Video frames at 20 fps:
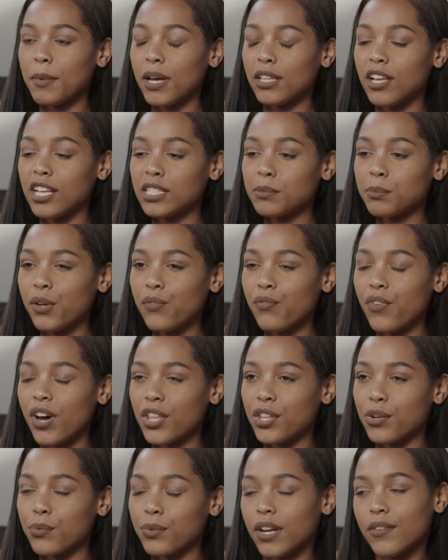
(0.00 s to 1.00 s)
I lost my
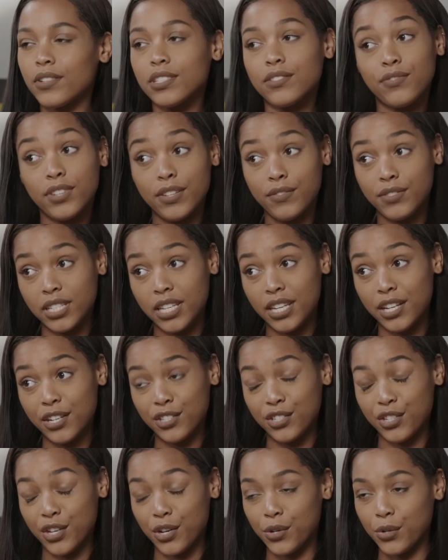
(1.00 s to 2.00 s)
father when I was 15
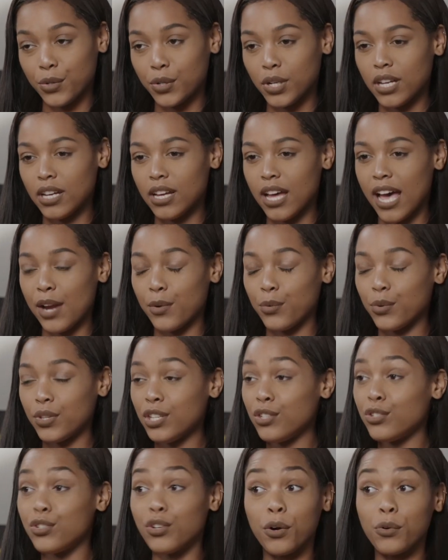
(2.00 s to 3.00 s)
years old. I
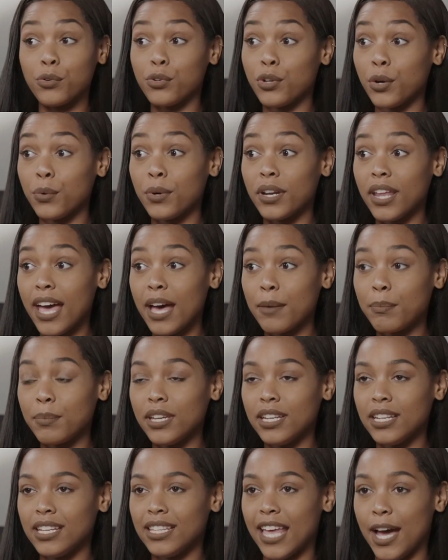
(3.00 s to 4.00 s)
really don't know what
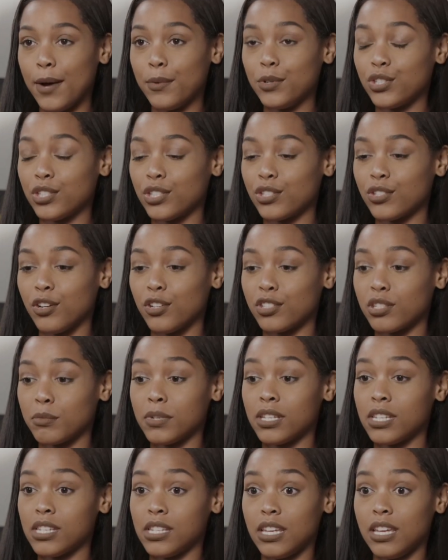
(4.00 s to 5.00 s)
happened and that was just
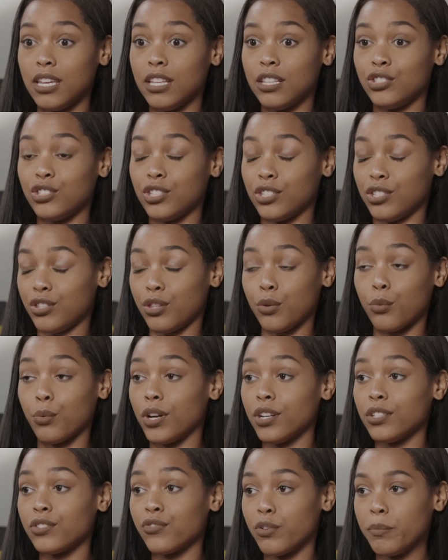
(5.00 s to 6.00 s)
ultimately just the
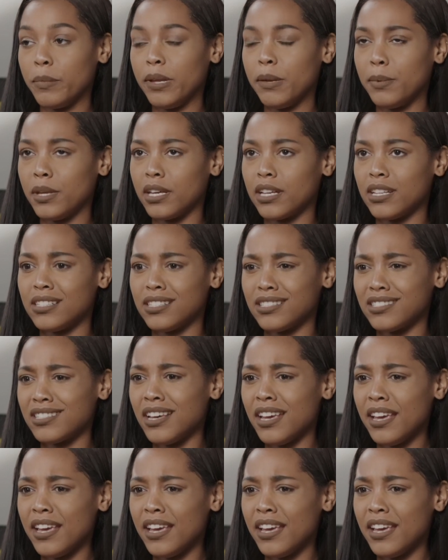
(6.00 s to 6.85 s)
worst for me because